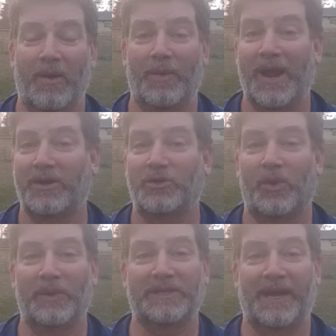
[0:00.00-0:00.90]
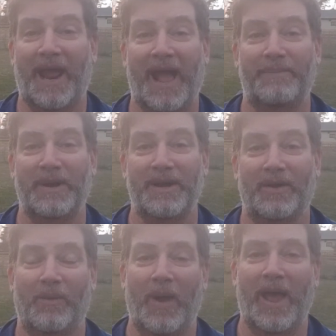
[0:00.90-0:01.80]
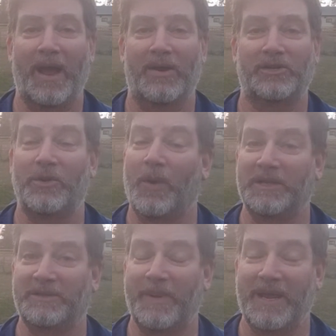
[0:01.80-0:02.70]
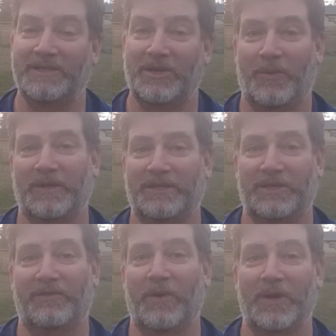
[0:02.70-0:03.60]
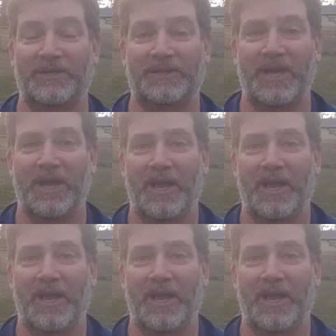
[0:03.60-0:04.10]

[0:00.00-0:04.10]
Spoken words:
we're not sure what's going to happen, where she wants space, she wants a divorce,